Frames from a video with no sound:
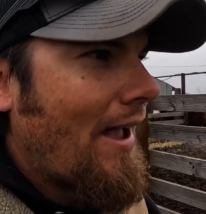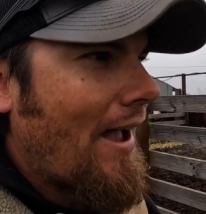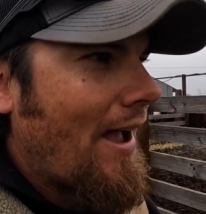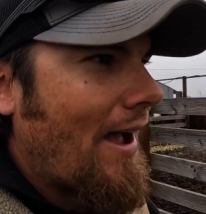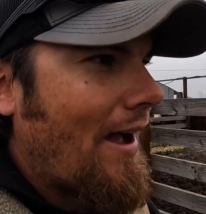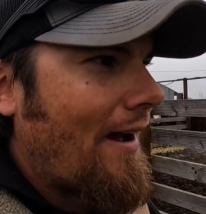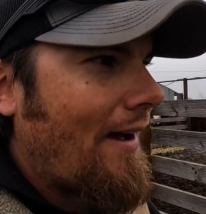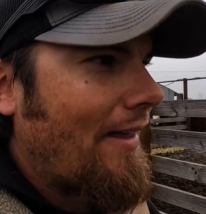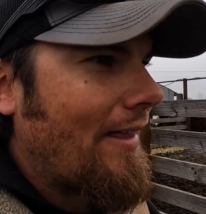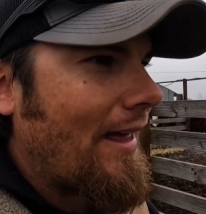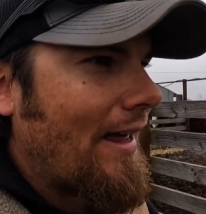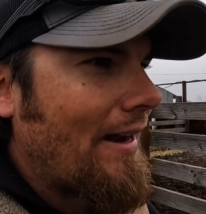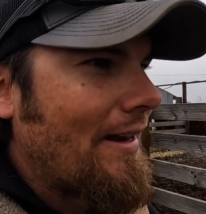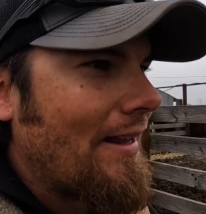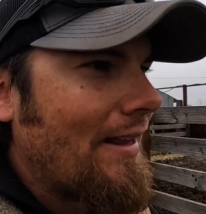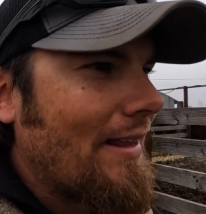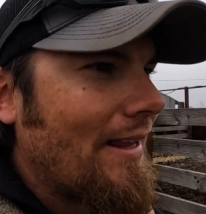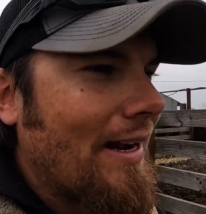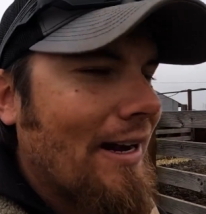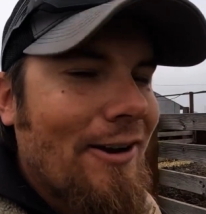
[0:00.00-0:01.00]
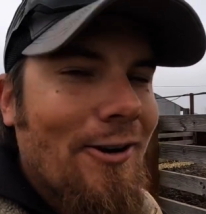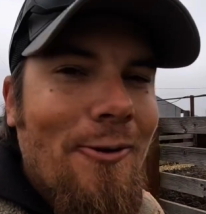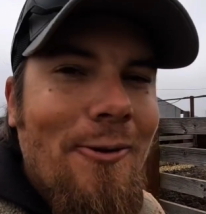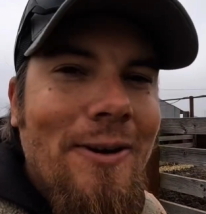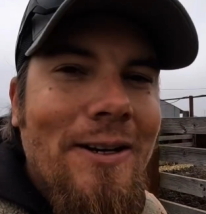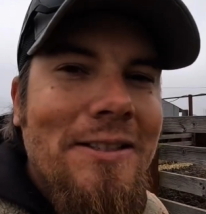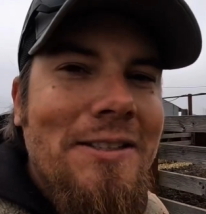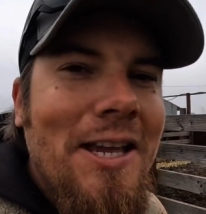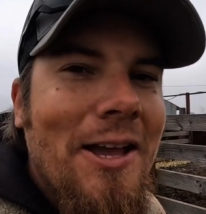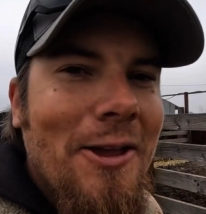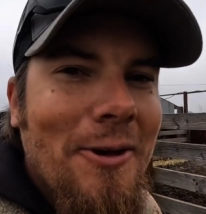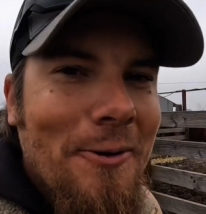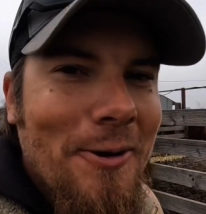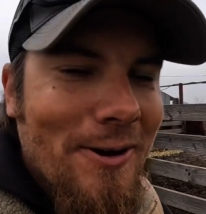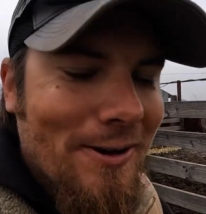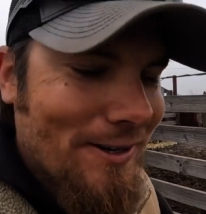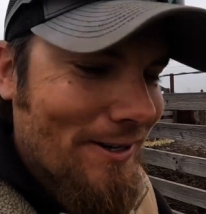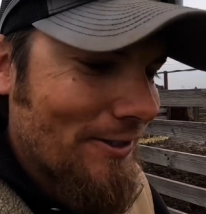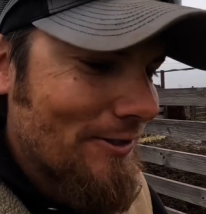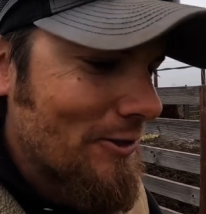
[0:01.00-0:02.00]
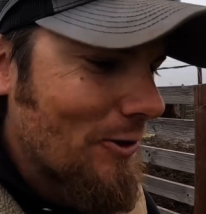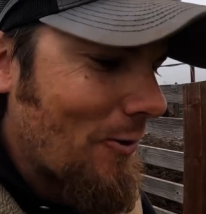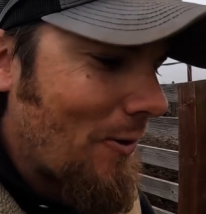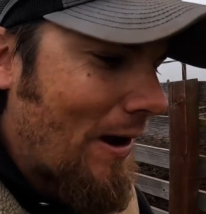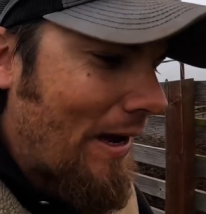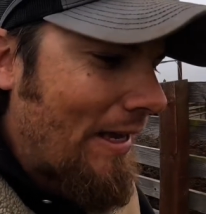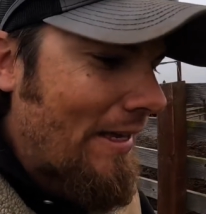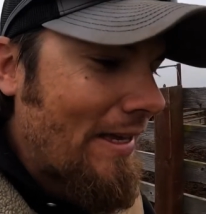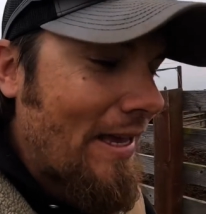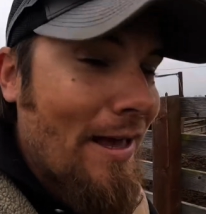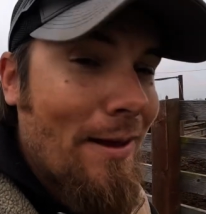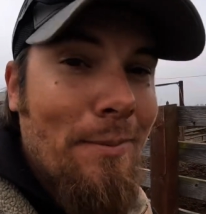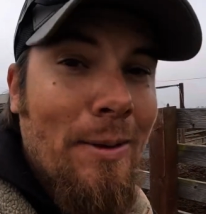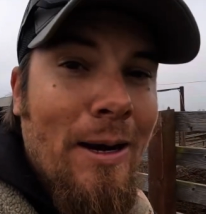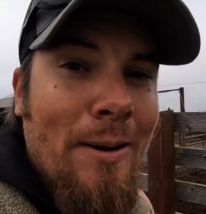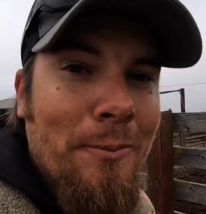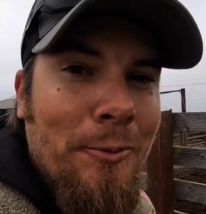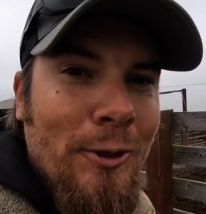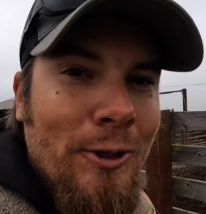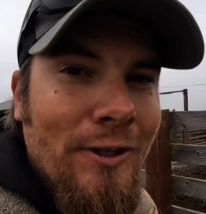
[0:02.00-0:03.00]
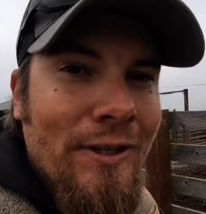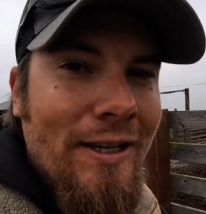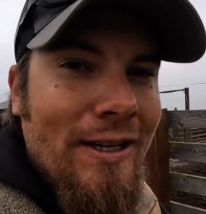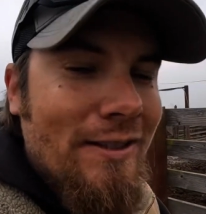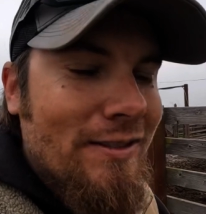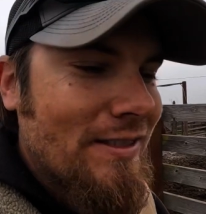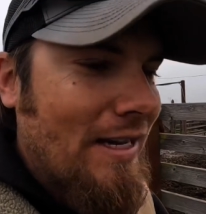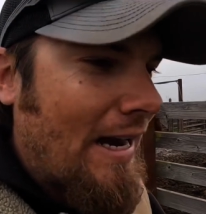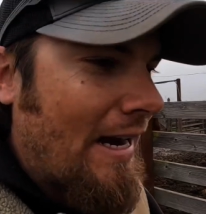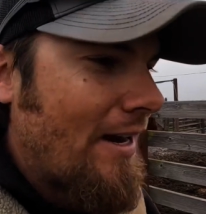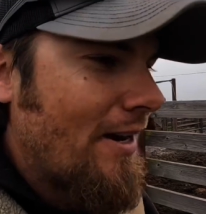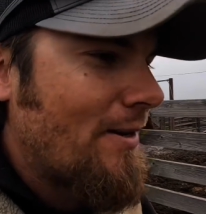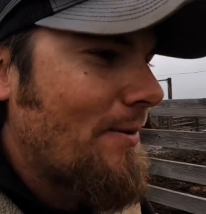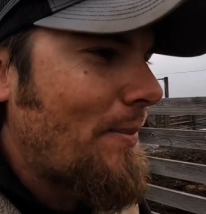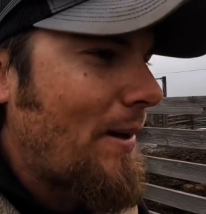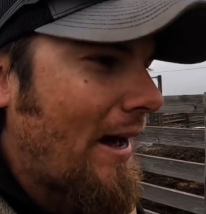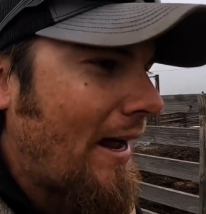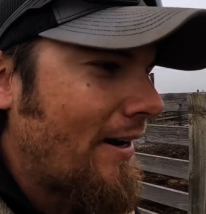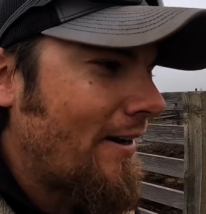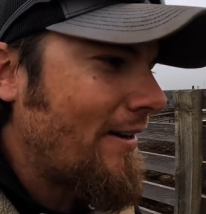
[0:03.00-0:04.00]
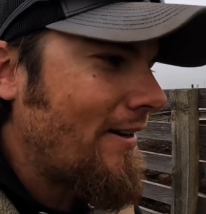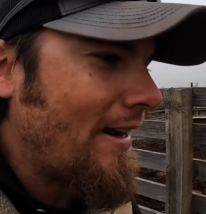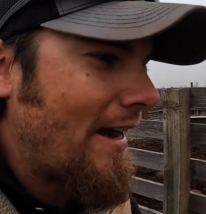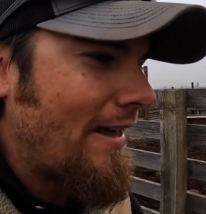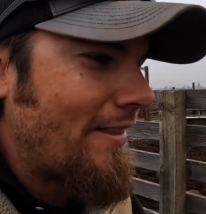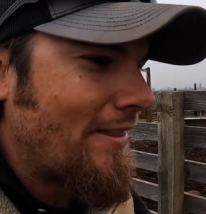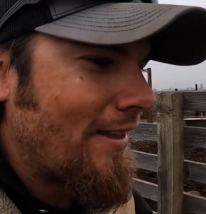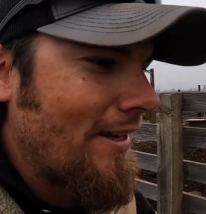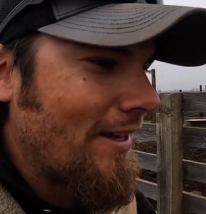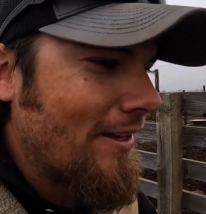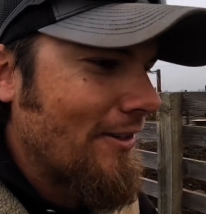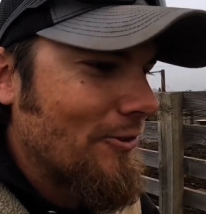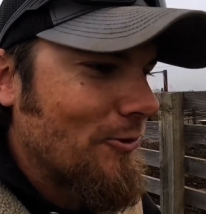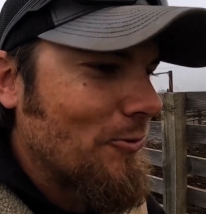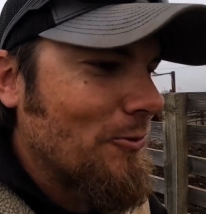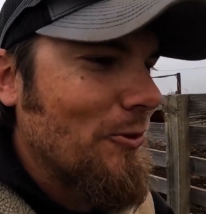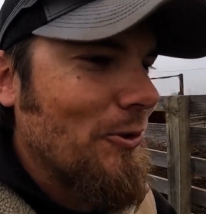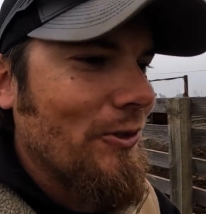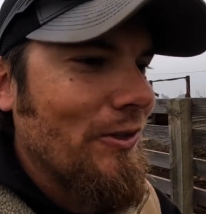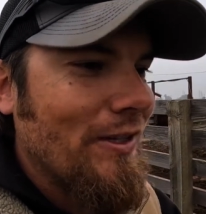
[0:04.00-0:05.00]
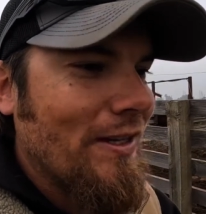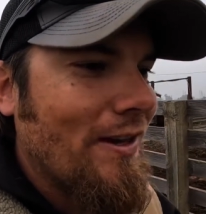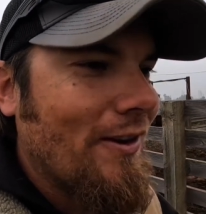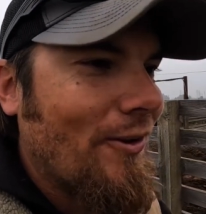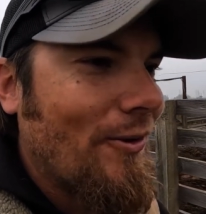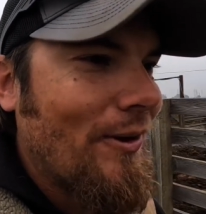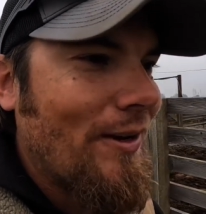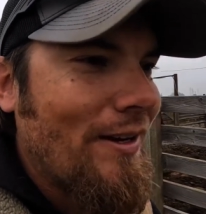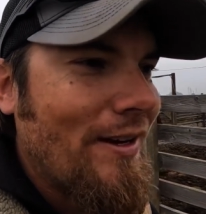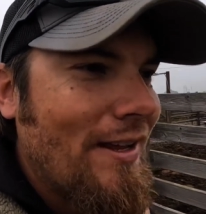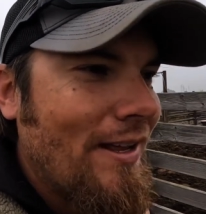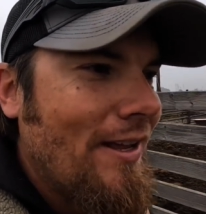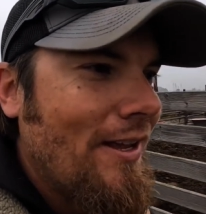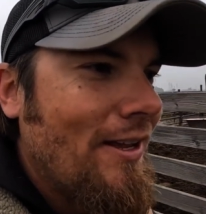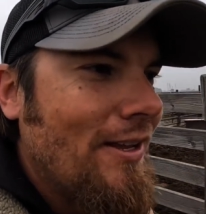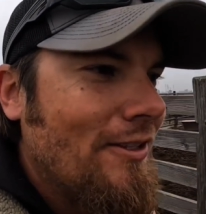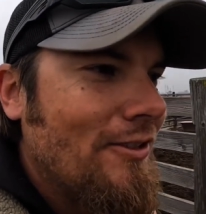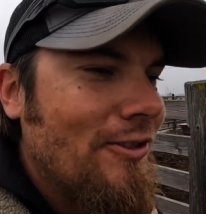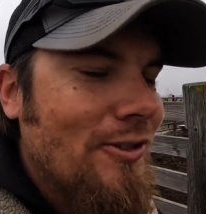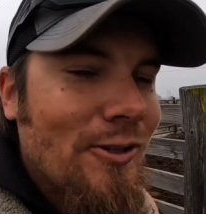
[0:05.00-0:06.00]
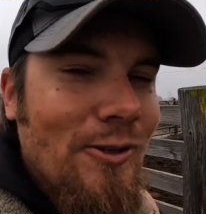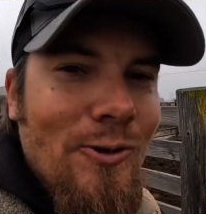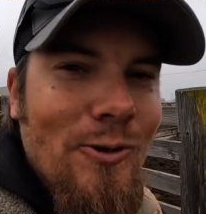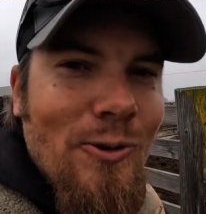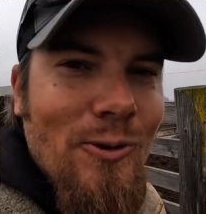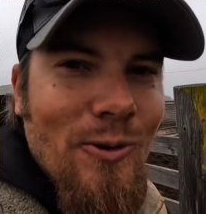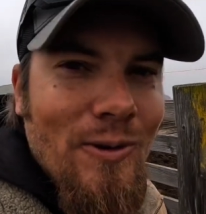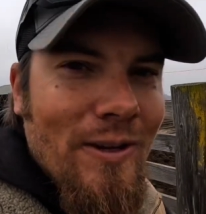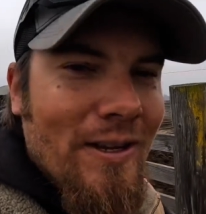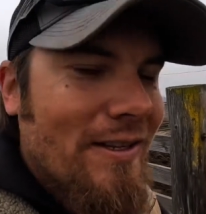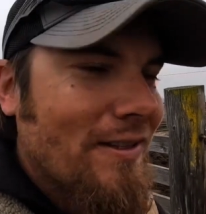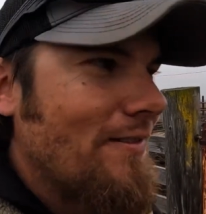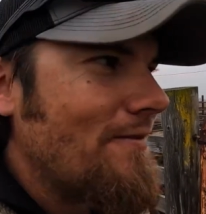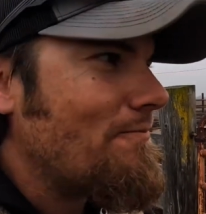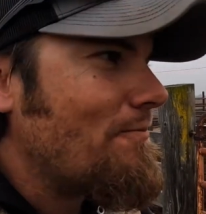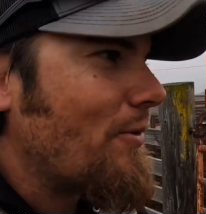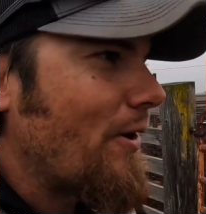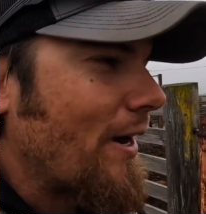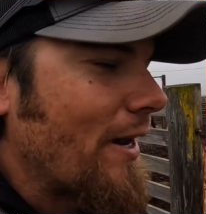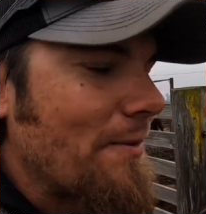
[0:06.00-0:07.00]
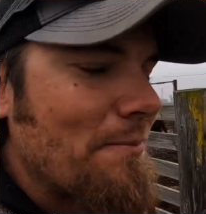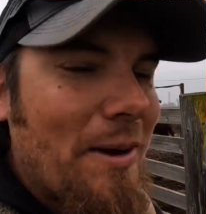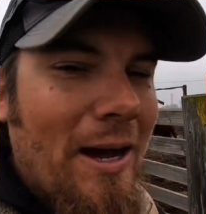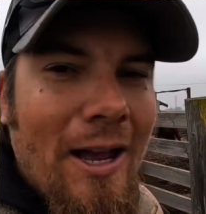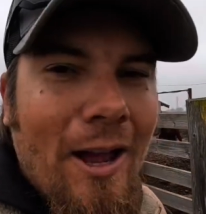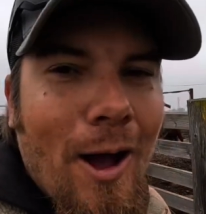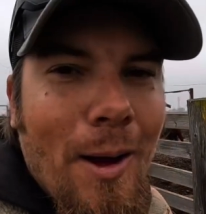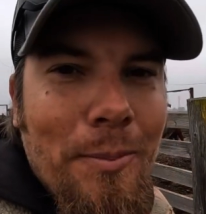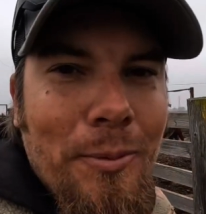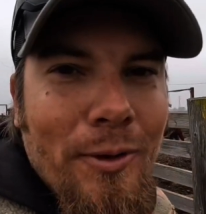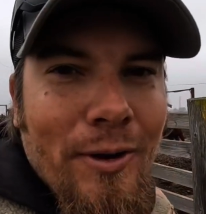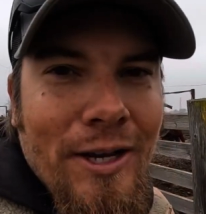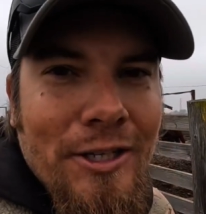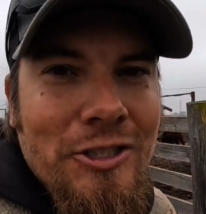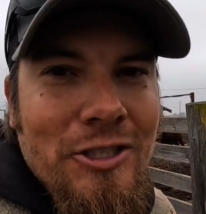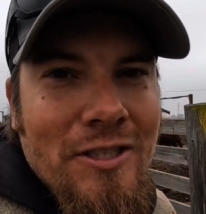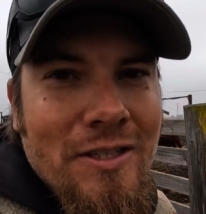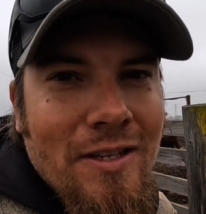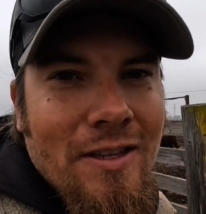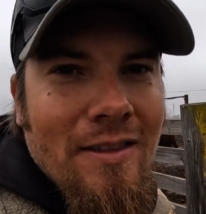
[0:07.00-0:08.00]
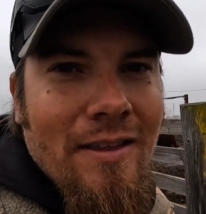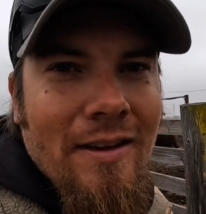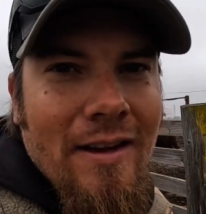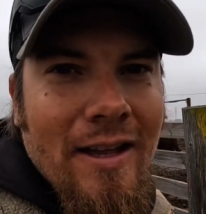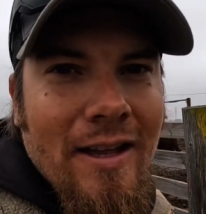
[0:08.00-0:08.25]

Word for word: Uh, I, I don't want to tell you what it is quite yet, but I'm really excited about it. I think it's really going to bring my operation to the